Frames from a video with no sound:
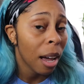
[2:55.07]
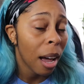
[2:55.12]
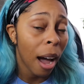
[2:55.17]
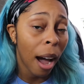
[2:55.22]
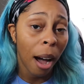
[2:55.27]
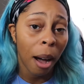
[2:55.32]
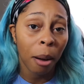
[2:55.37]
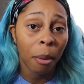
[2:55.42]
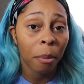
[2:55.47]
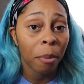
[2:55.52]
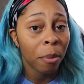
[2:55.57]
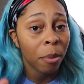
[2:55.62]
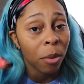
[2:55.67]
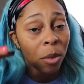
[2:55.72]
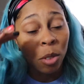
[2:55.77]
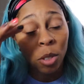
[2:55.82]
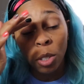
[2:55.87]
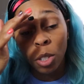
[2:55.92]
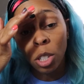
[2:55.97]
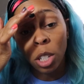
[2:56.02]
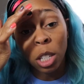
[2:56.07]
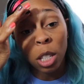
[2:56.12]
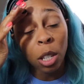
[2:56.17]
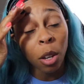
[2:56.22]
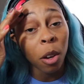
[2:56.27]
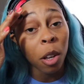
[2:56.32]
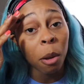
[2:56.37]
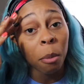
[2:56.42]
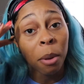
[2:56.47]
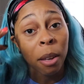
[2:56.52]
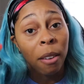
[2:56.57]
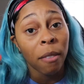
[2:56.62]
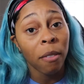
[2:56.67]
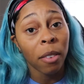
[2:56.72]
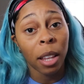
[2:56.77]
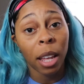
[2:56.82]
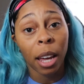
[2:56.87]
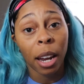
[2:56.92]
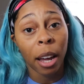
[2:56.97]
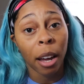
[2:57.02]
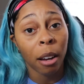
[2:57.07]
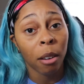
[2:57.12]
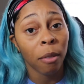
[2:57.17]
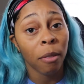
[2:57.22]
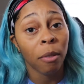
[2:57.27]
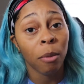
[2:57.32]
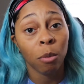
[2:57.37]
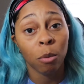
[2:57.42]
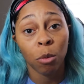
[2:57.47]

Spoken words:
I'm just gonna be flat out